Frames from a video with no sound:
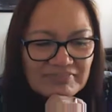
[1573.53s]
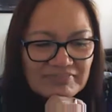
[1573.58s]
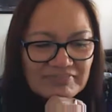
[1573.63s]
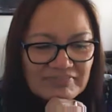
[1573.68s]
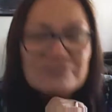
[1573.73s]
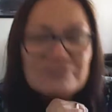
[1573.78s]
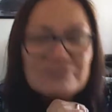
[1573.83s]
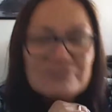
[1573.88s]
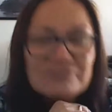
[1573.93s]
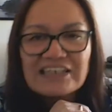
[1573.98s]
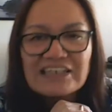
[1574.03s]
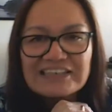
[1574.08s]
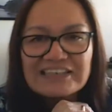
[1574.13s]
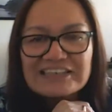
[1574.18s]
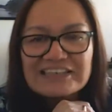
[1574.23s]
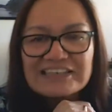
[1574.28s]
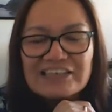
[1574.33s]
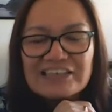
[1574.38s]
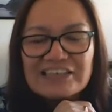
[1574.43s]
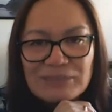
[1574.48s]
If they're
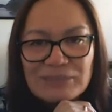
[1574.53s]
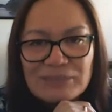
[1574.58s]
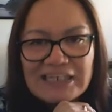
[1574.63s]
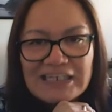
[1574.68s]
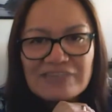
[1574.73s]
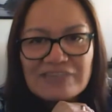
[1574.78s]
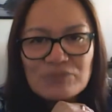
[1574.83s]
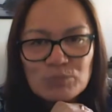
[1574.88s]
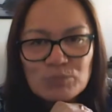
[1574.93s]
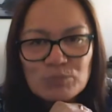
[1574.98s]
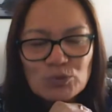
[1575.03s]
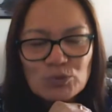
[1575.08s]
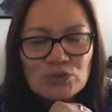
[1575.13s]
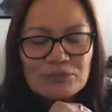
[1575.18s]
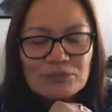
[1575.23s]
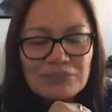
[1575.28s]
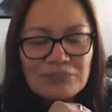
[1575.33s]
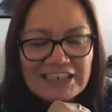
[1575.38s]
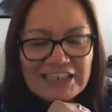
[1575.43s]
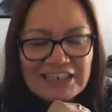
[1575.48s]
lucky, they may have a
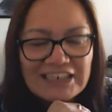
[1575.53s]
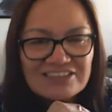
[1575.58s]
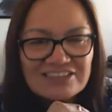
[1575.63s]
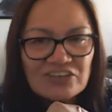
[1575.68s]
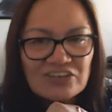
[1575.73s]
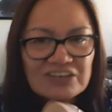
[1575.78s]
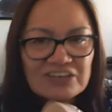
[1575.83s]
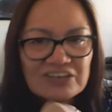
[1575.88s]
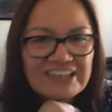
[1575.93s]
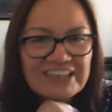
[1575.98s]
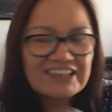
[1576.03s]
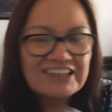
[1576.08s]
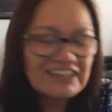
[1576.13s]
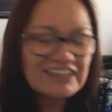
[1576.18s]
ball and play soccer.